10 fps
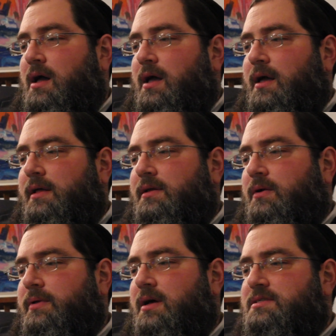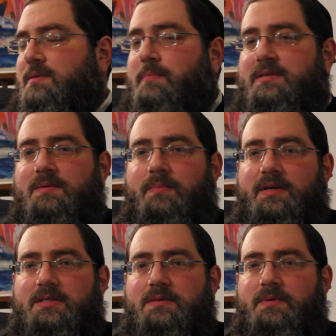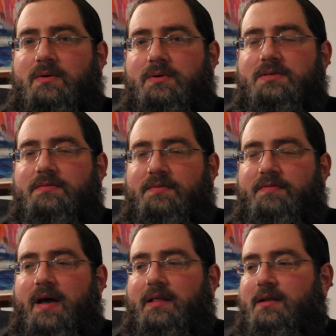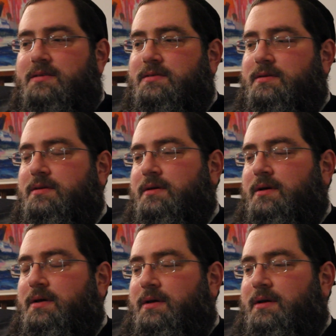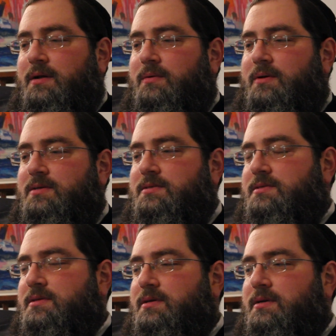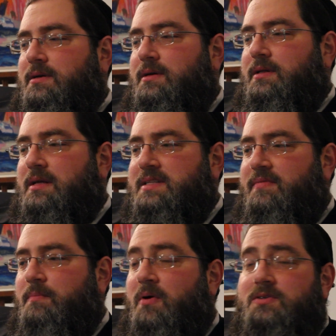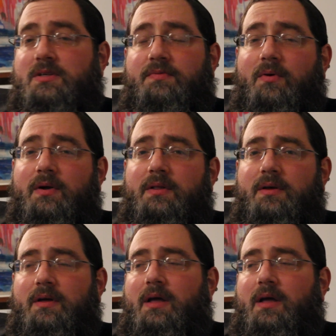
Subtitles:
And, you know, he does it in bits and pieces because of the fact that it's a, you know, he doesn't have the budget for it.